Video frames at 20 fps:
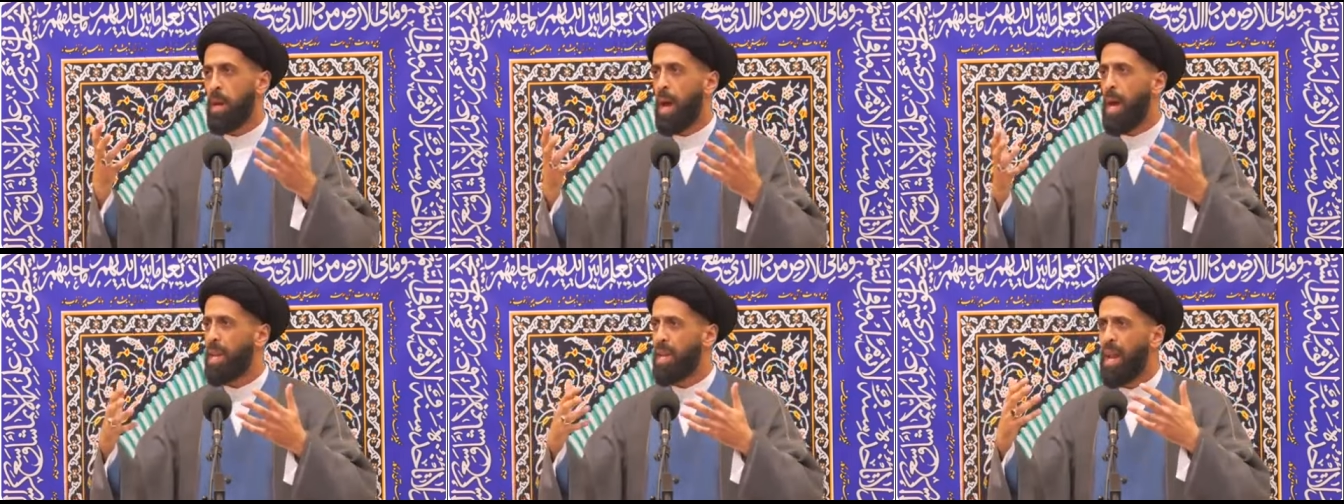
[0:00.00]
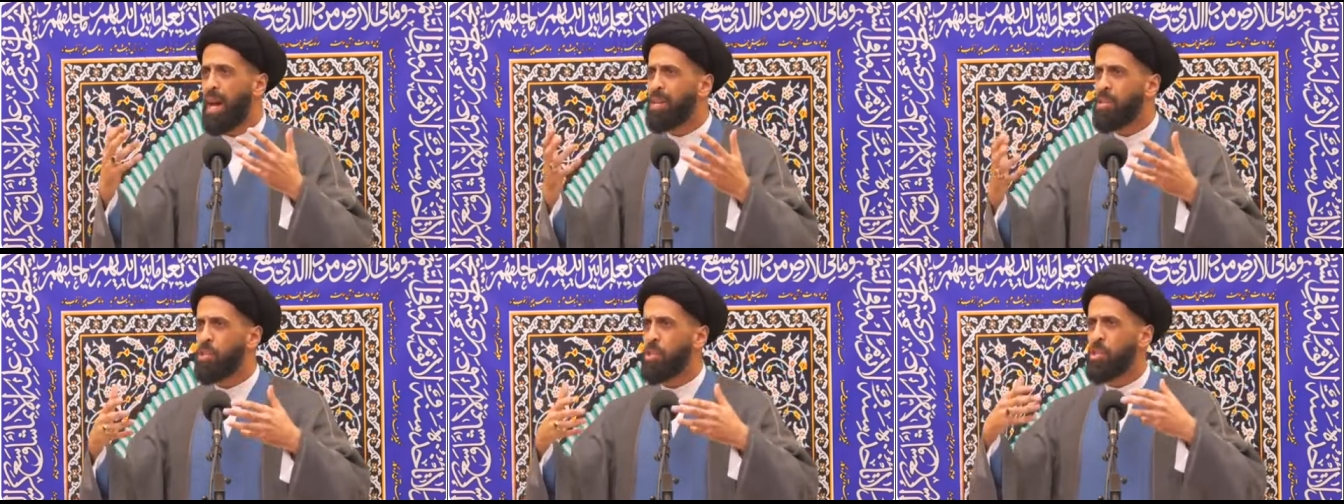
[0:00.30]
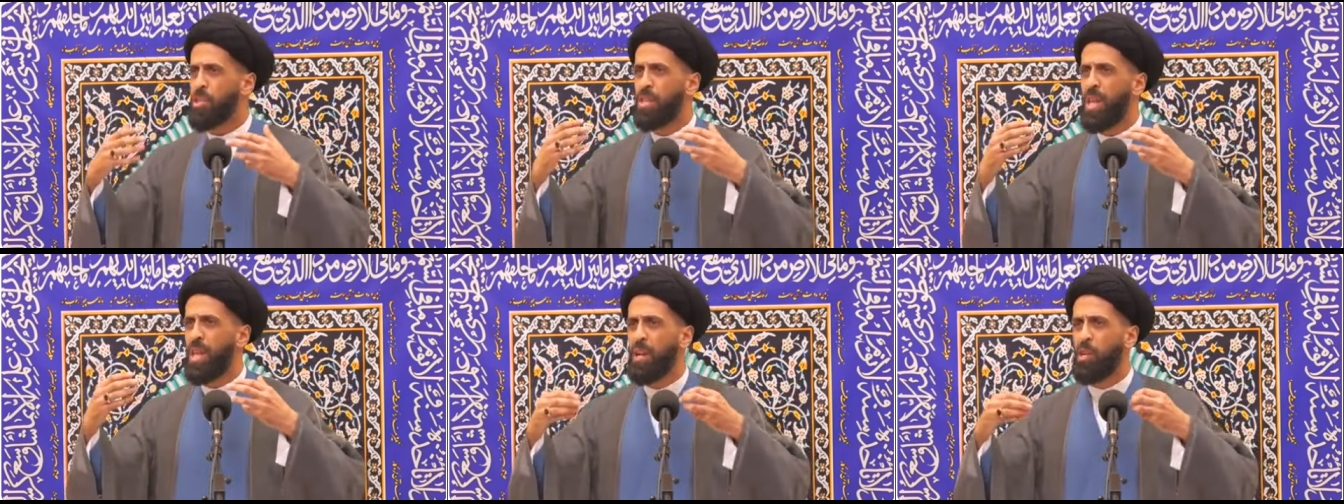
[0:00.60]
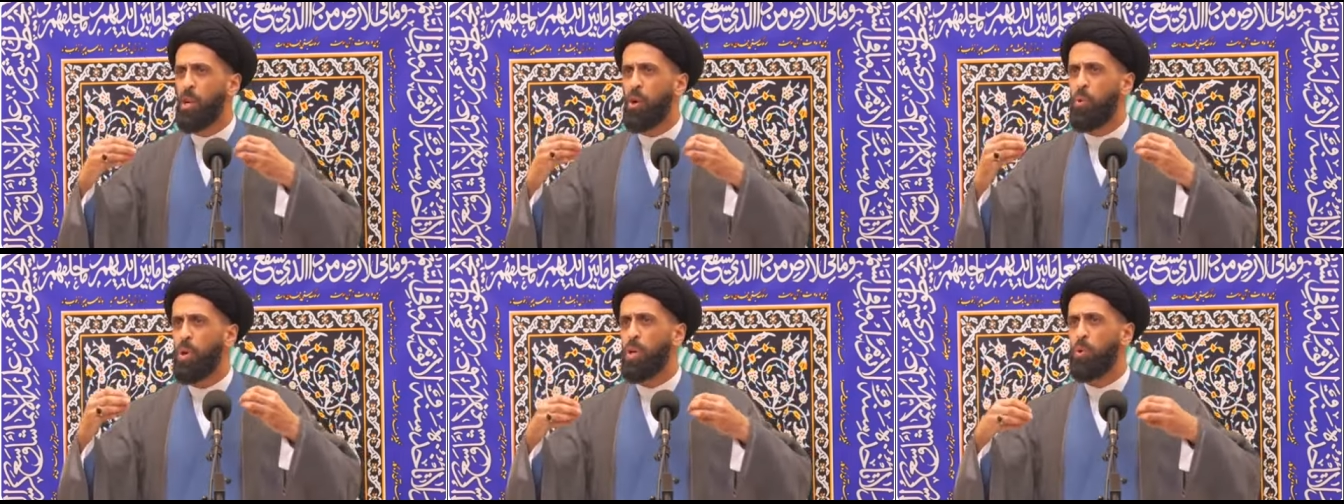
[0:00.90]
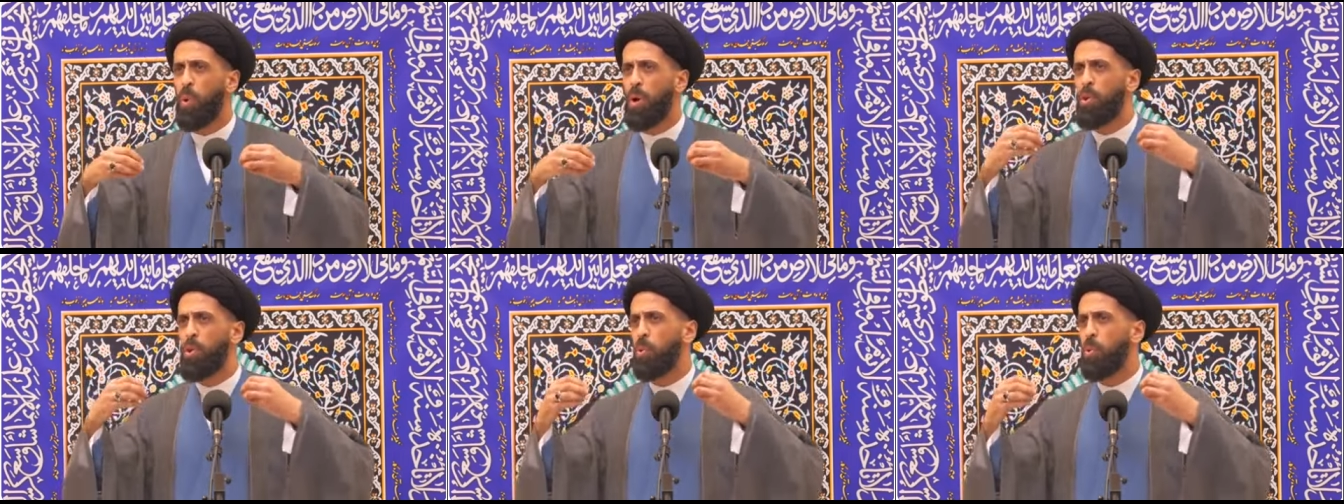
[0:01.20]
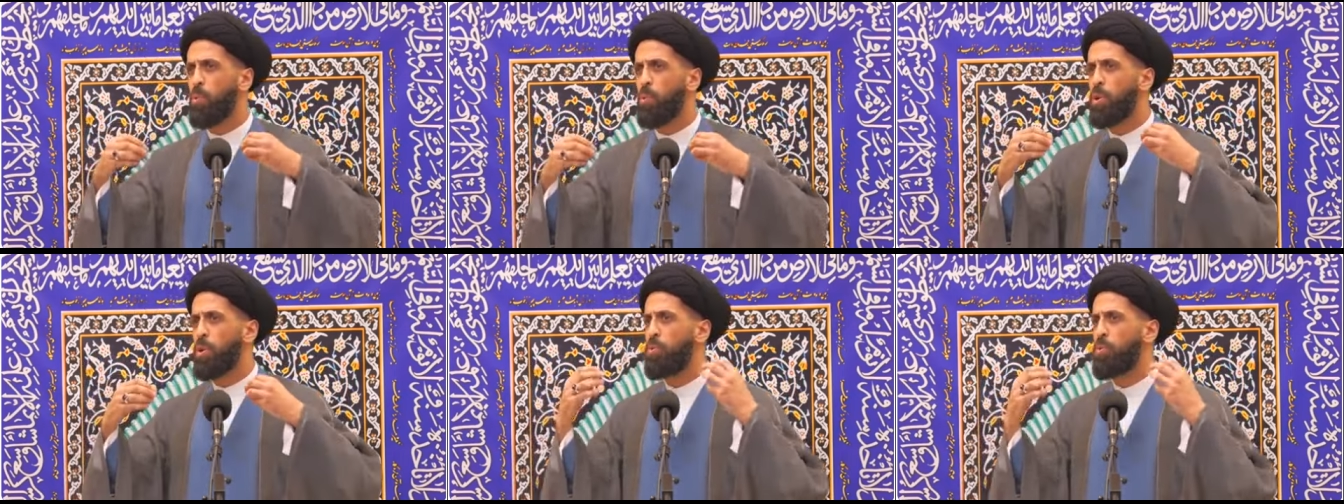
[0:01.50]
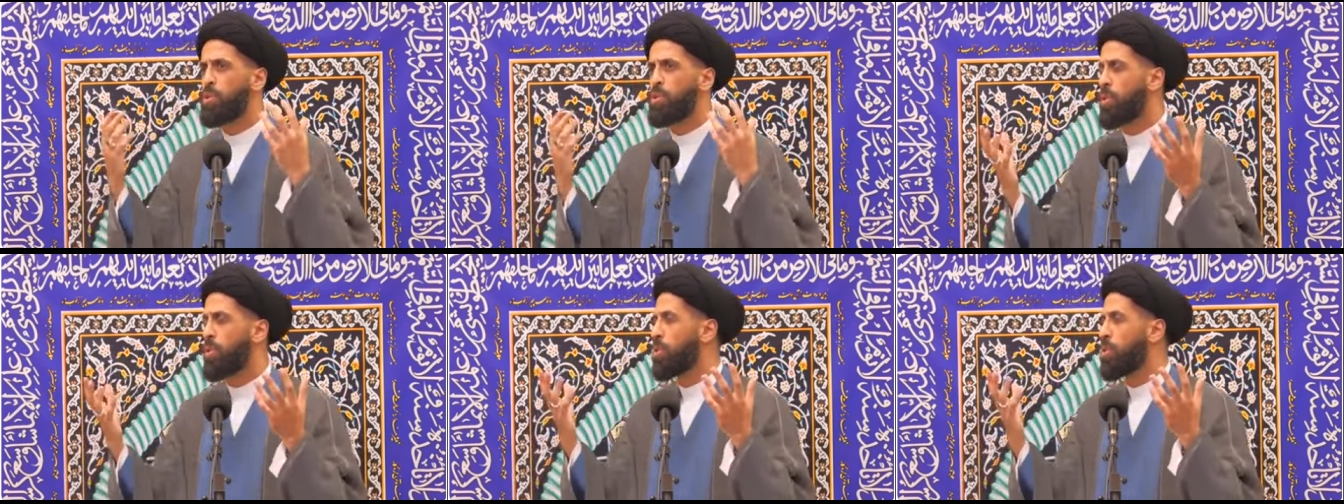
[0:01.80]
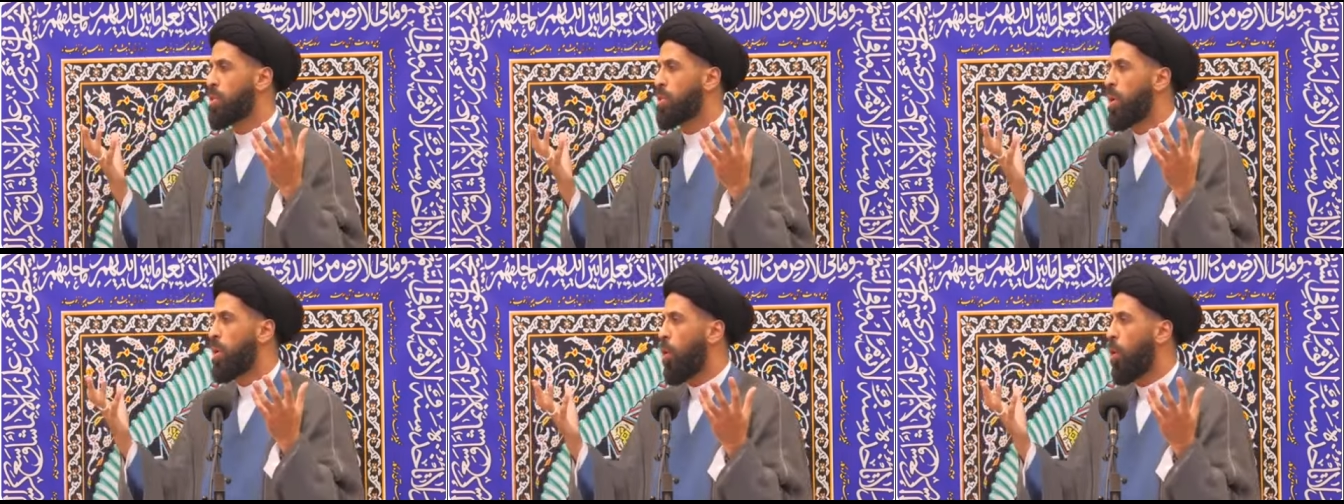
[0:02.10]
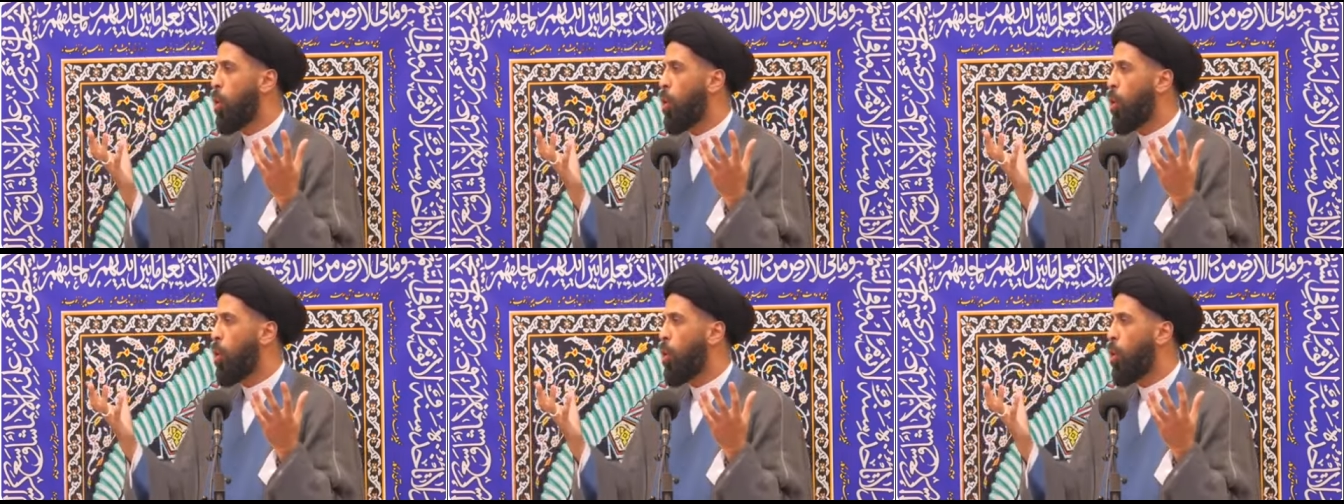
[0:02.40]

and not just not knowing whether we would return to our